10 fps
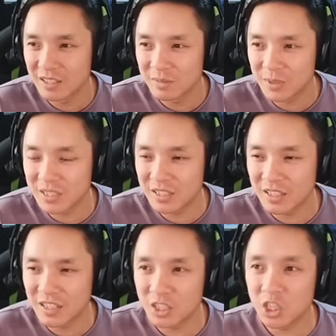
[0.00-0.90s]
But
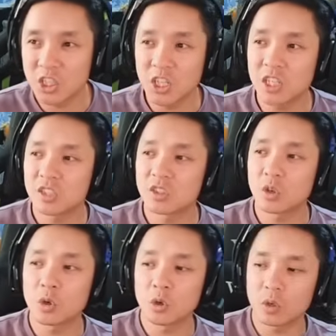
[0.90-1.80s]
GG.
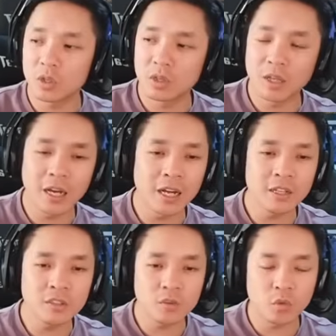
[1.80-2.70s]
So
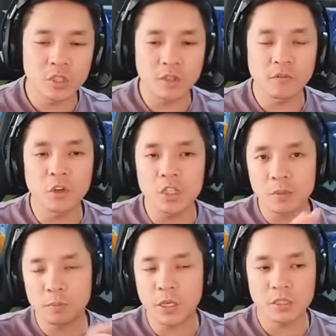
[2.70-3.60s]
Lance wins the
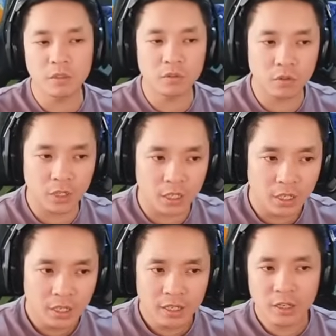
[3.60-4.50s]
first best of three.
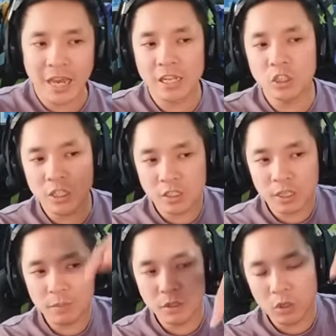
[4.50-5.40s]
Now, as you can see
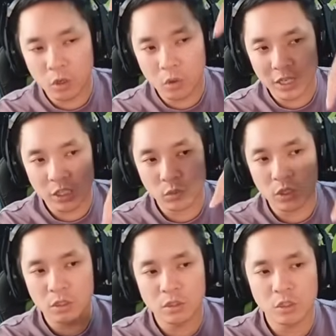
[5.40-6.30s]
below as
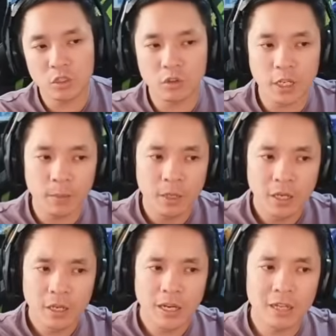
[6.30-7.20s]
well on the stream,
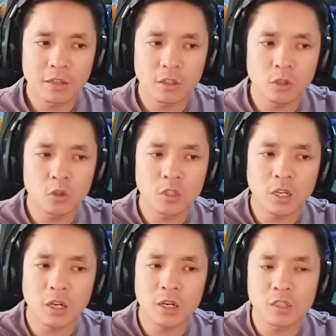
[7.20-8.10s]
those
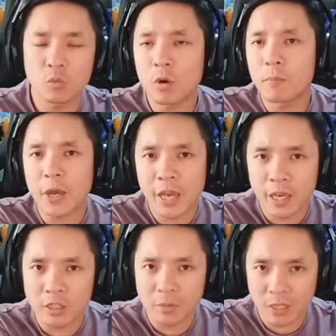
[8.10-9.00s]
cards were
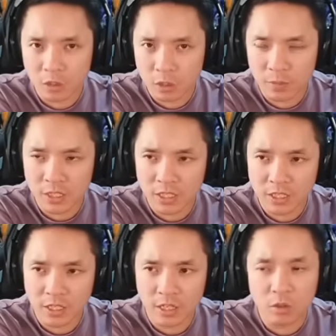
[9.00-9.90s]
banned by the top
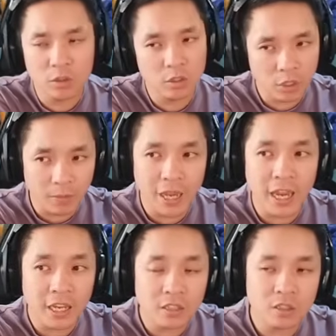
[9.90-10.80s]
16 or the top
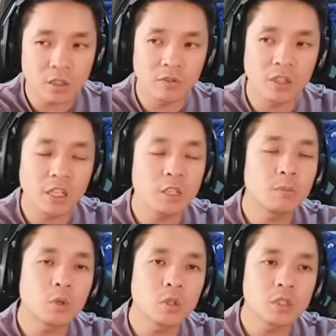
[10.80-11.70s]
8 of the
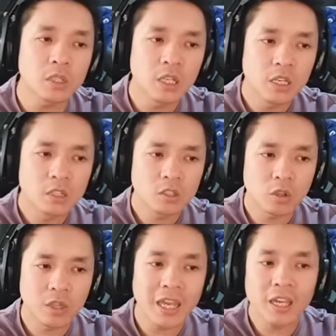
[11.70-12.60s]
leaderboards. So
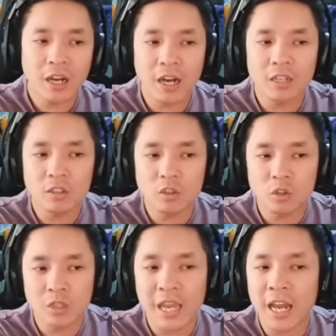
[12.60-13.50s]
they can't
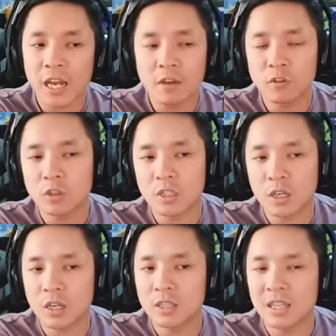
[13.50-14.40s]
use any of those
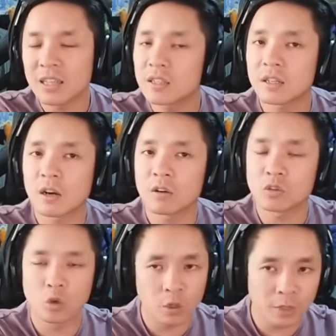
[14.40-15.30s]
cards in this current
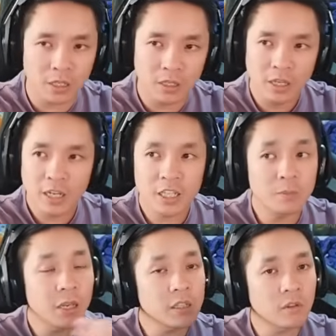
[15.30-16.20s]
tournament. It's
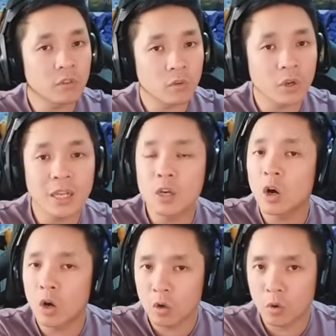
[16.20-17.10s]
best of three
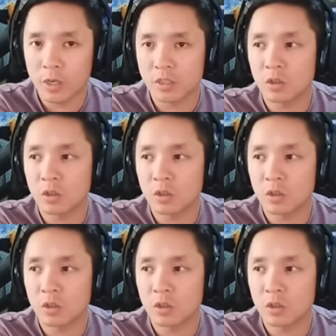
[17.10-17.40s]
conquest.